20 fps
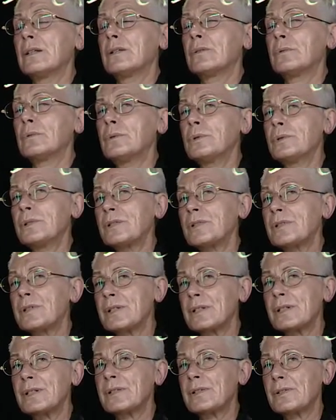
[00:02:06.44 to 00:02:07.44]
Water
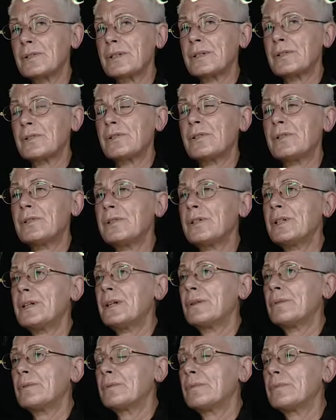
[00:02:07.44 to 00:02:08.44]
starts rushing
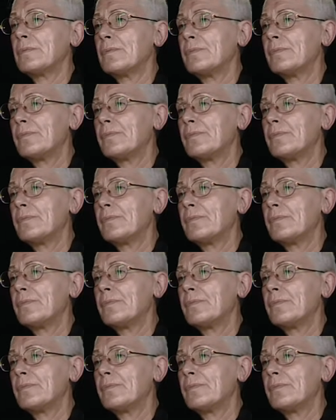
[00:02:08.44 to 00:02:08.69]
down.